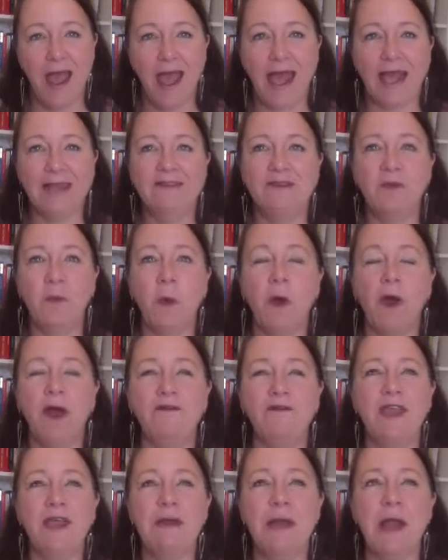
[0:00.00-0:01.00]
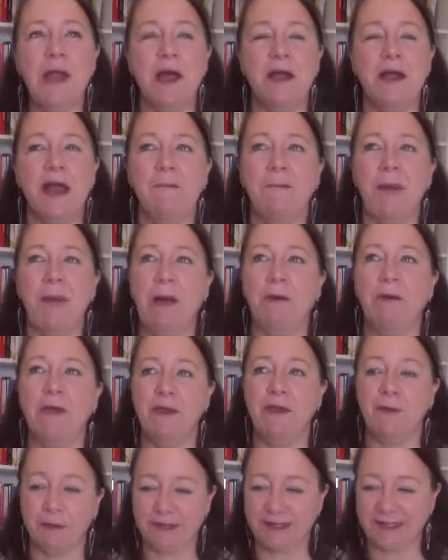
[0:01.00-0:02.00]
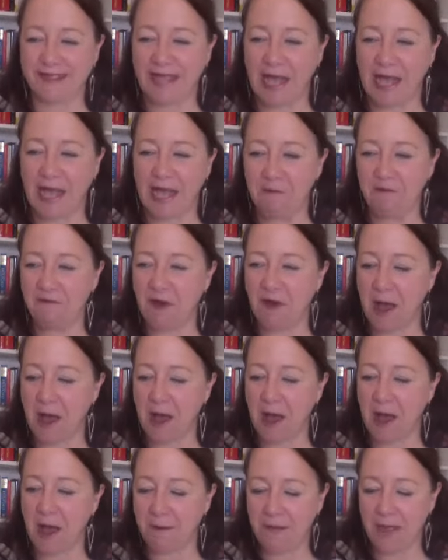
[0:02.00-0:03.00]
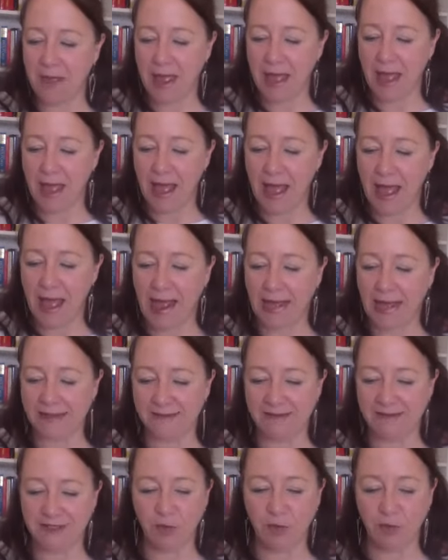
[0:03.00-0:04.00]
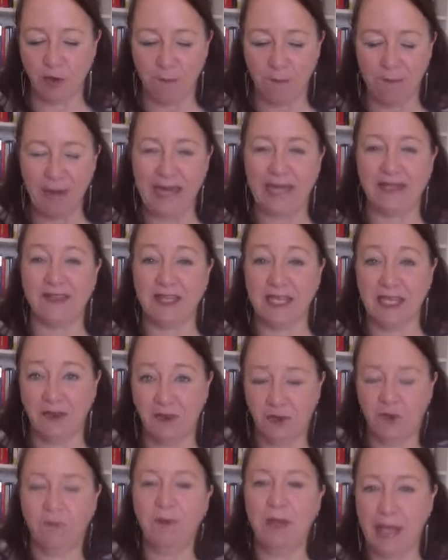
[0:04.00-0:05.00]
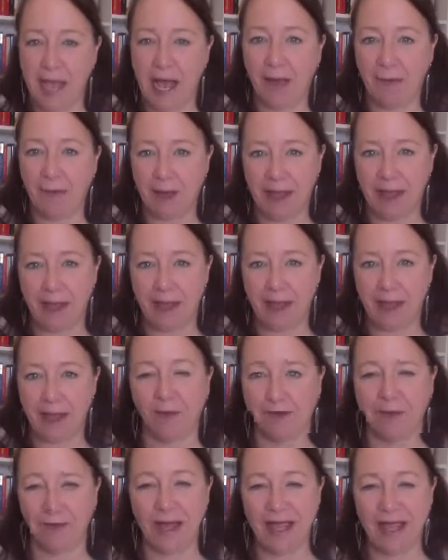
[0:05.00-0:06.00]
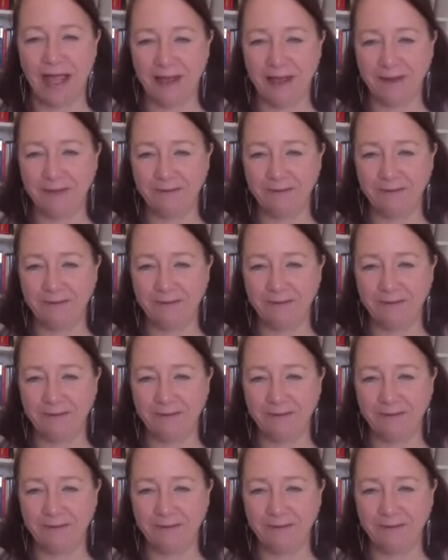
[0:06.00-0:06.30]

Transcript: And what have you learned about yourself um, and your ability to be happy along the way?